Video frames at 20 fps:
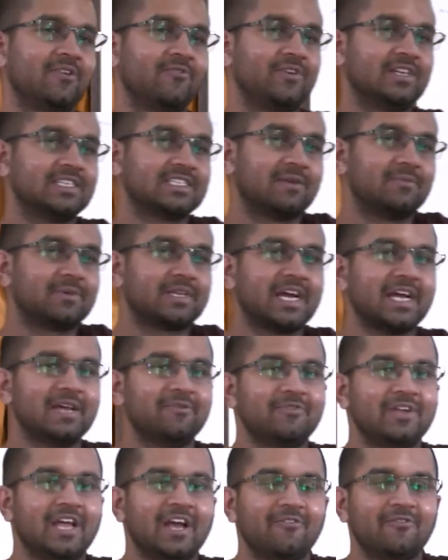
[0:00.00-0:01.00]
We
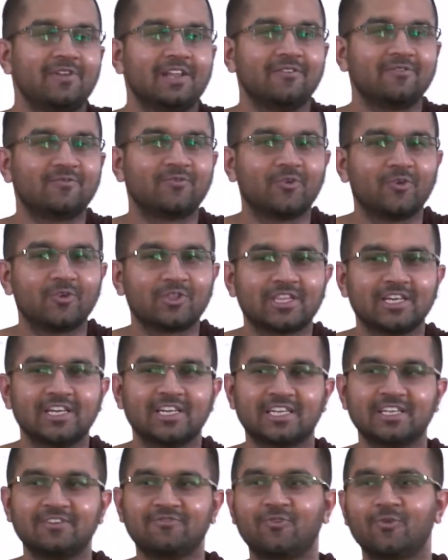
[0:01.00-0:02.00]
have lived for
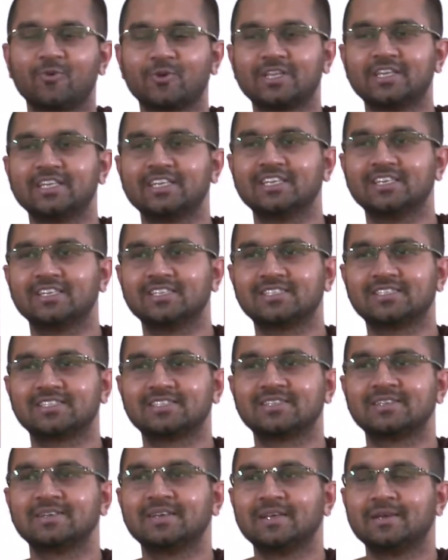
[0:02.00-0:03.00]
30, 40
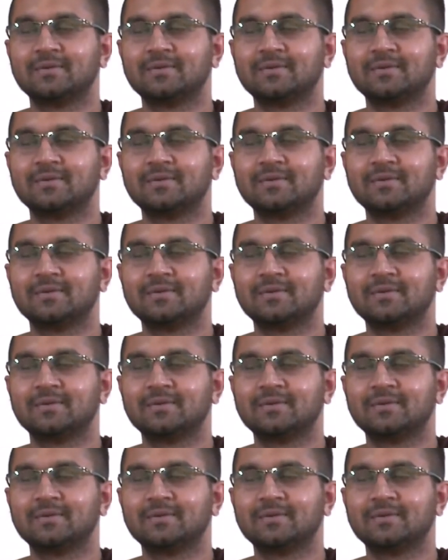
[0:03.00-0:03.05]
years,